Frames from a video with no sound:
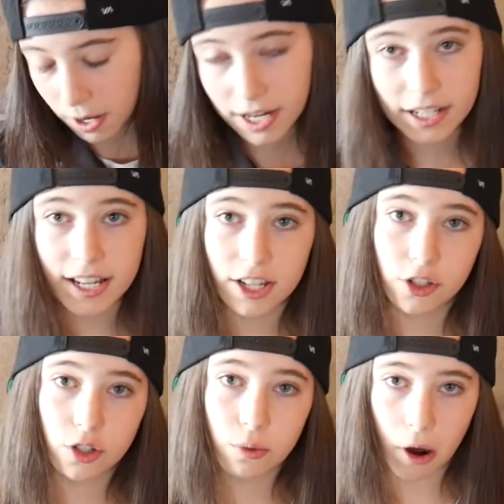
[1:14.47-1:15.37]
one
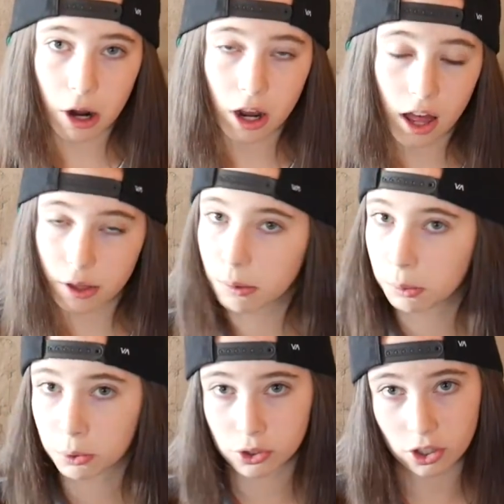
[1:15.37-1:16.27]
is to walk other
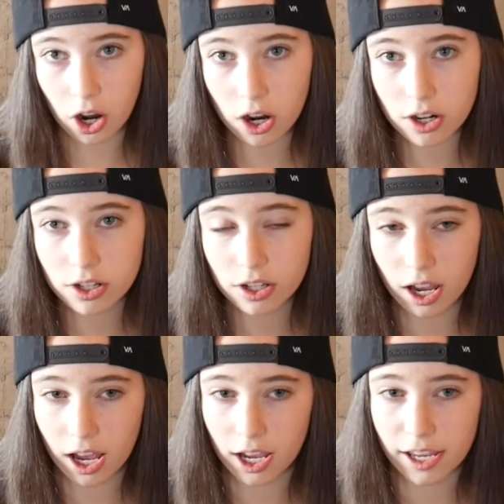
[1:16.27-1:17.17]
people's dogs.
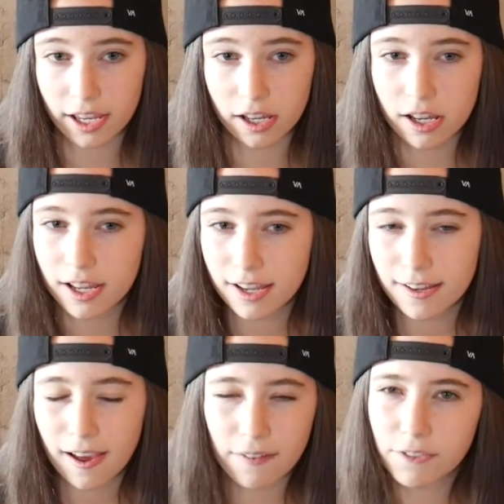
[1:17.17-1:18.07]
I
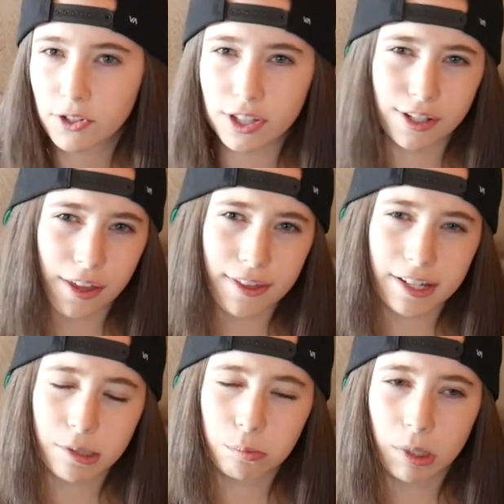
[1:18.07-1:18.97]
haven't really done
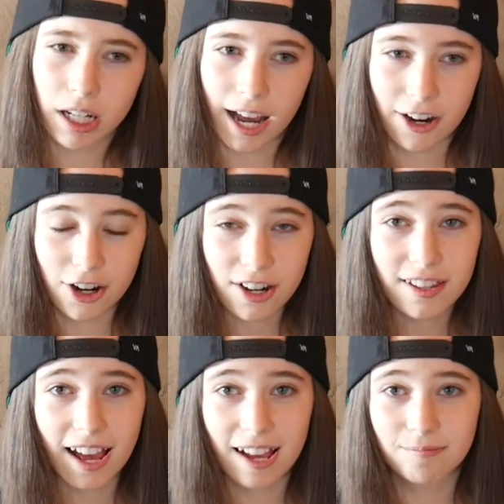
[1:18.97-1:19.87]
this, but I heard
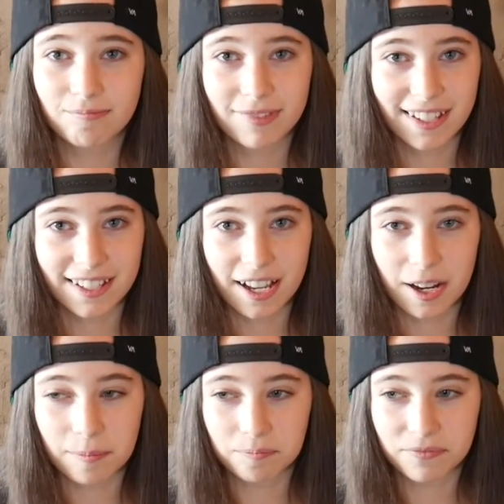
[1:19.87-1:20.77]
that
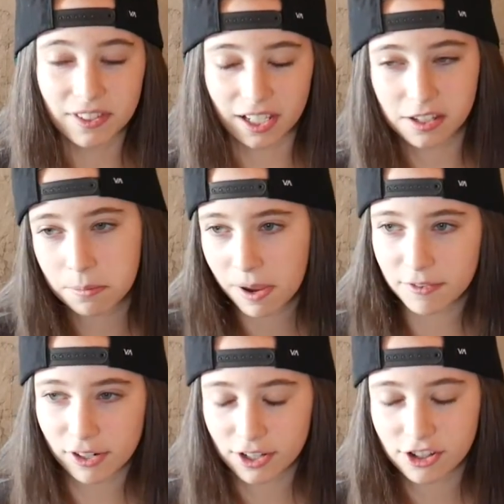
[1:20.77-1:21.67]
like some of my
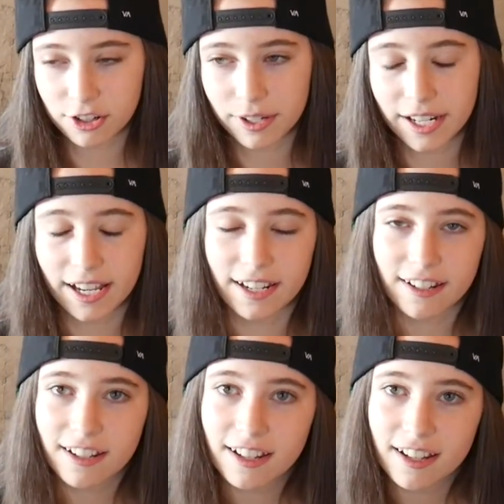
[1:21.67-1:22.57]
friends do it,
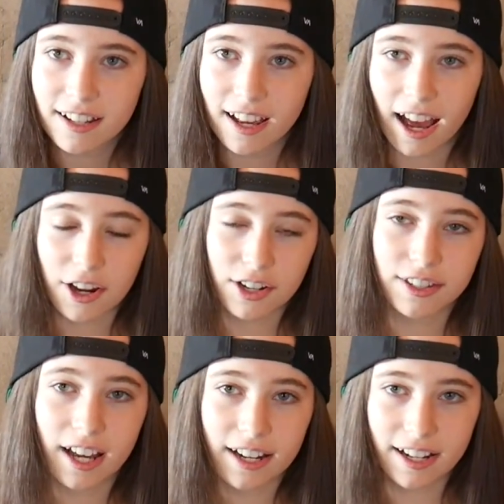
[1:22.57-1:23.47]
and I heard
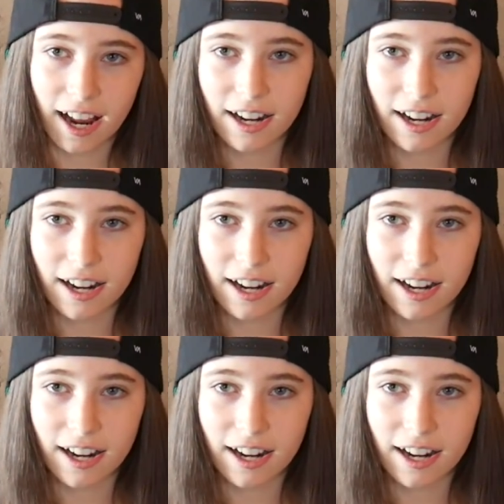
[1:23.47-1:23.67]
that